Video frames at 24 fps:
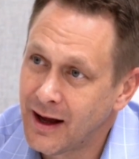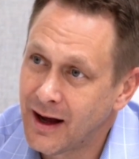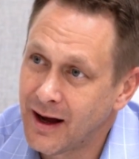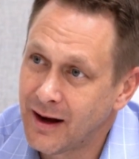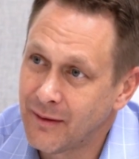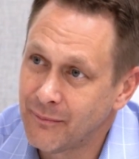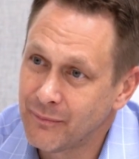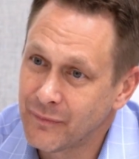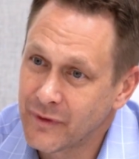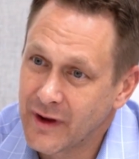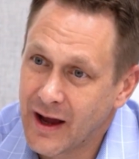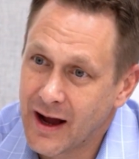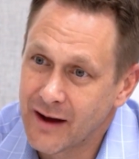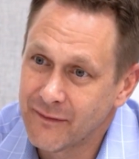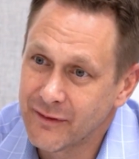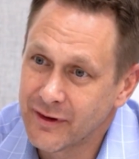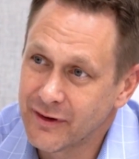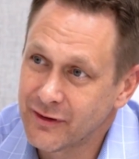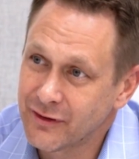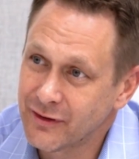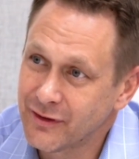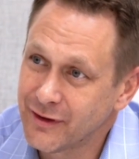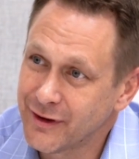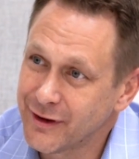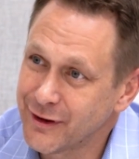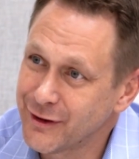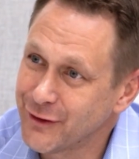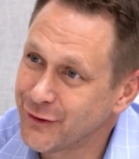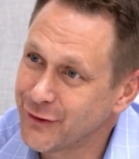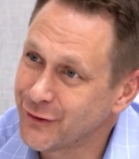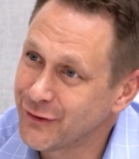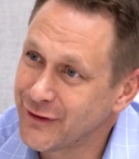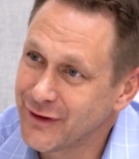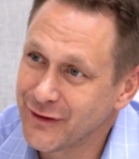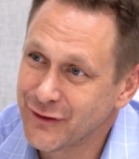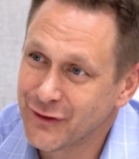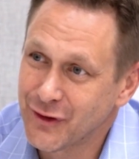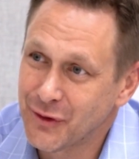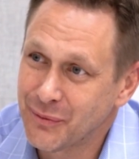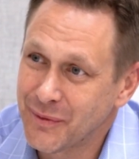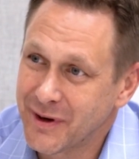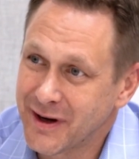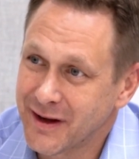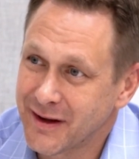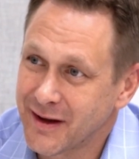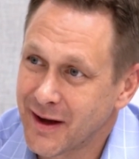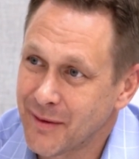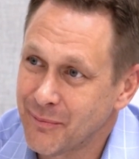Um, obviously, you see so
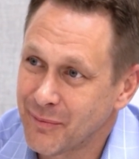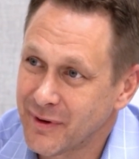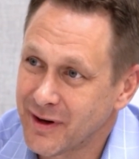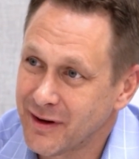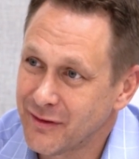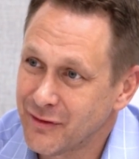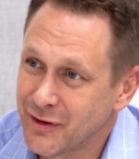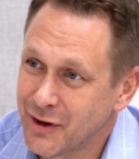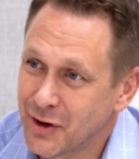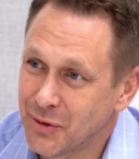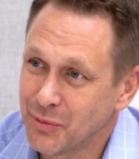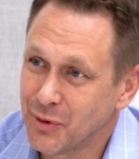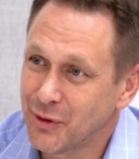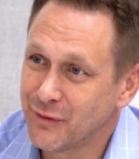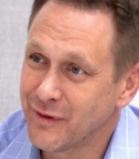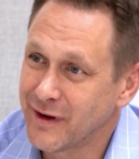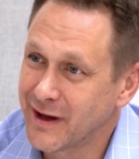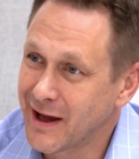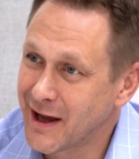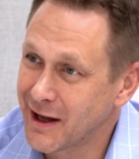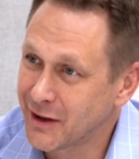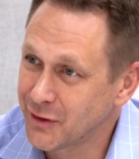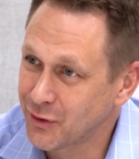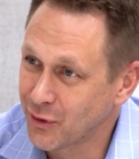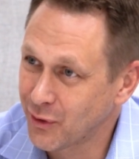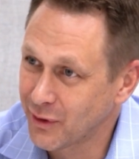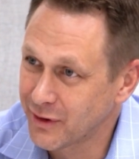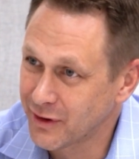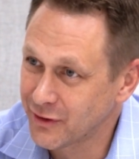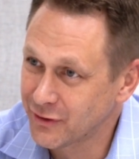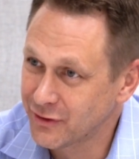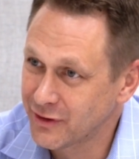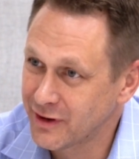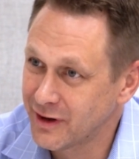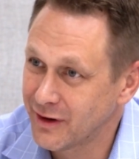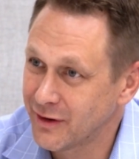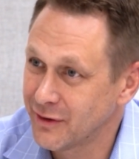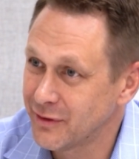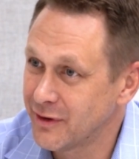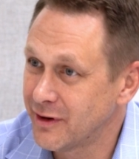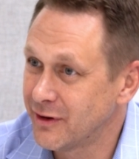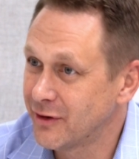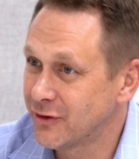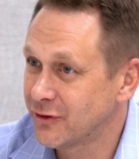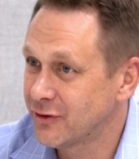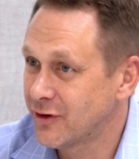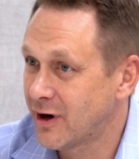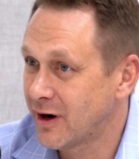many companies that are moving headquarters here
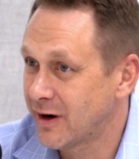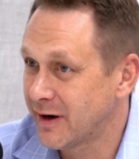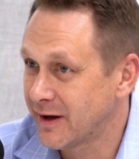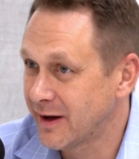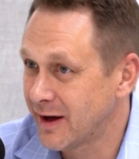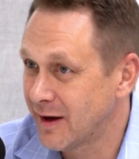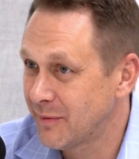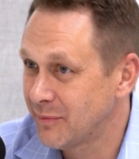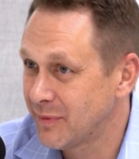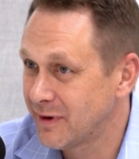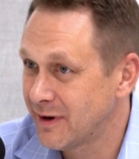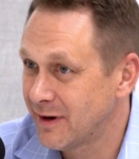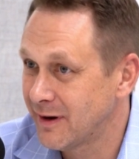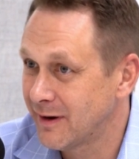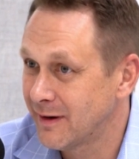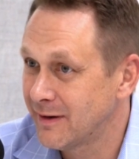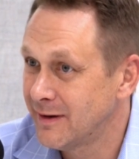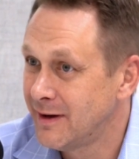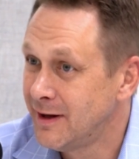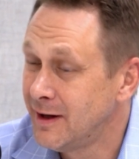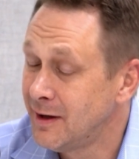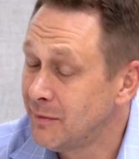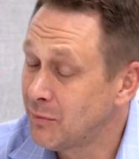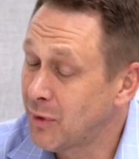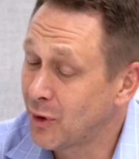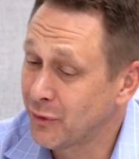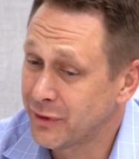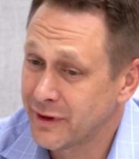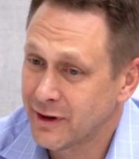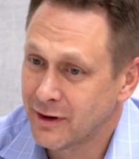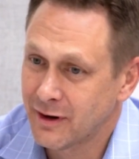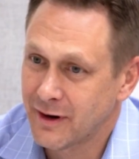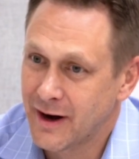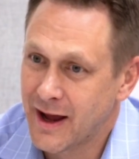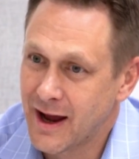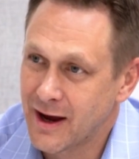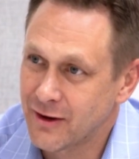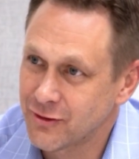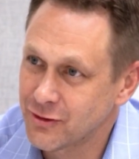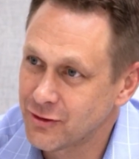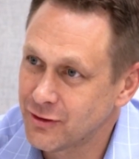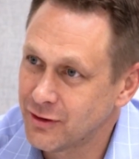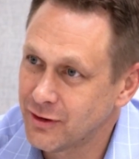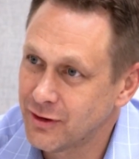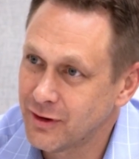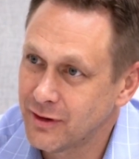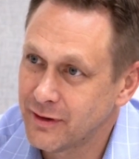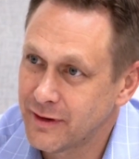that are starting up here, both
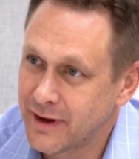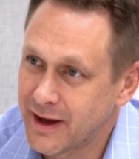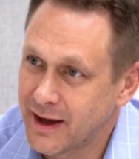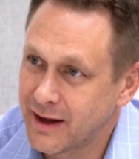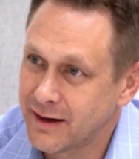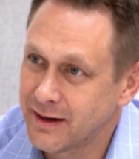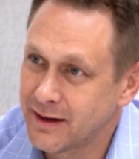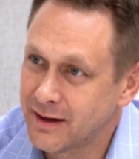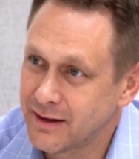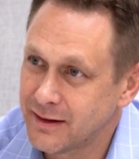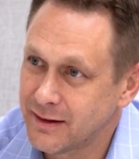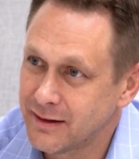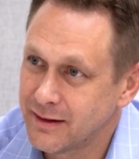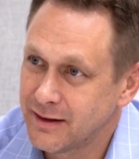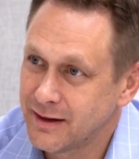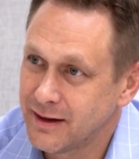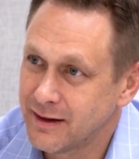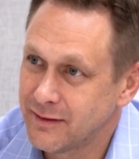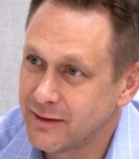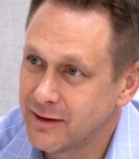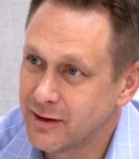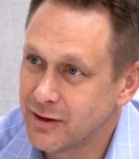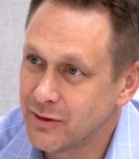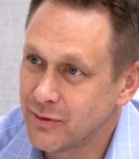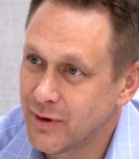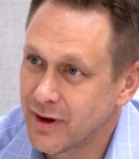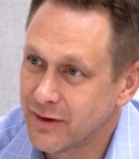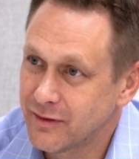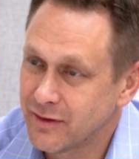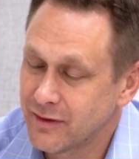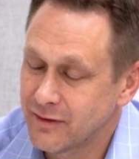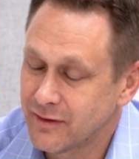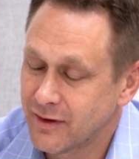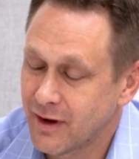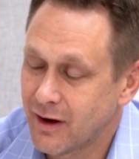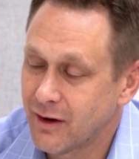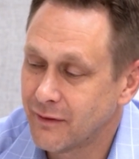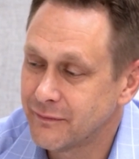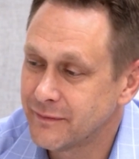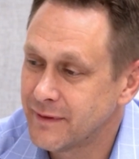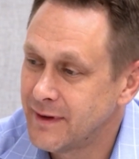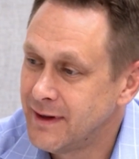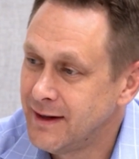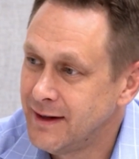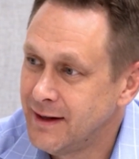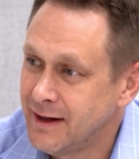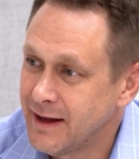international and in in the U.S. itself.